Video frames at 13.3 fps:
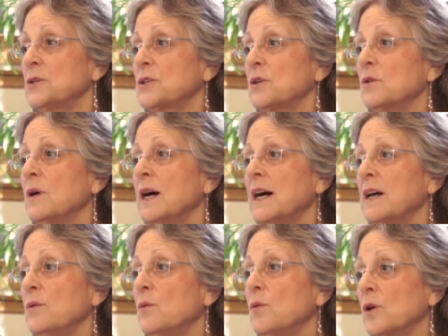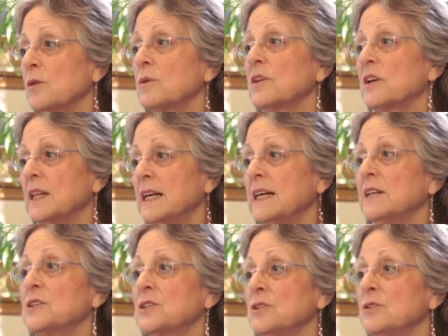So I work with
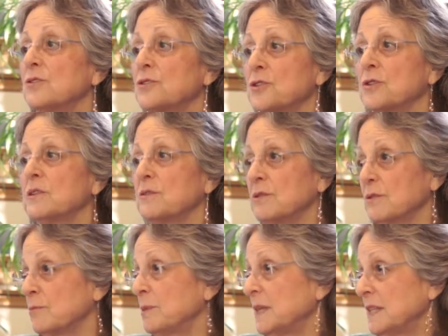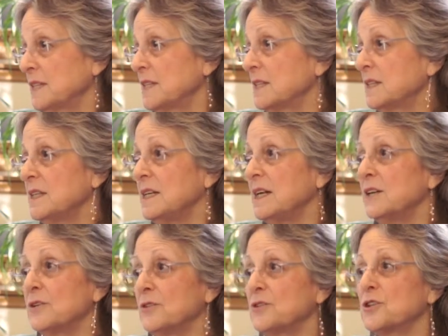clients to nurture their neuroplasticity
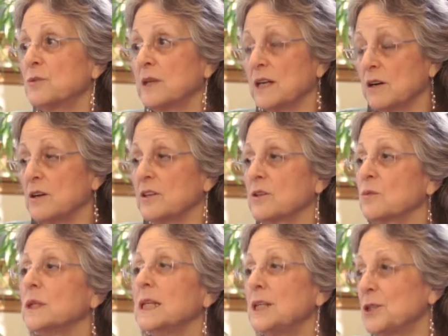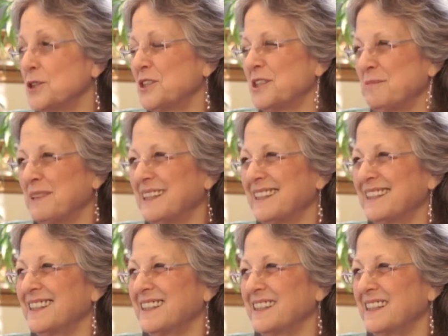and nurture what I call their relationship
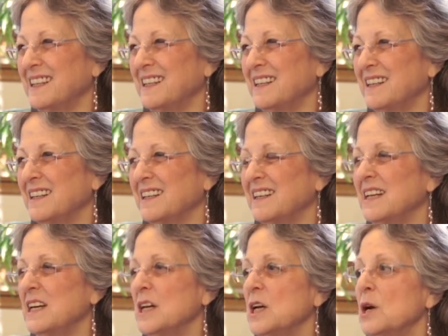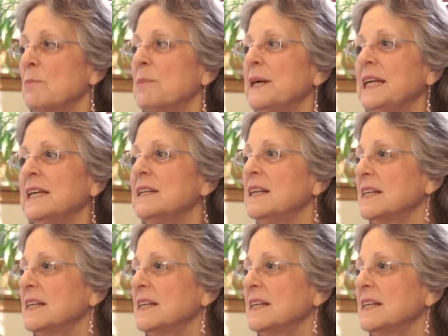plasticity. But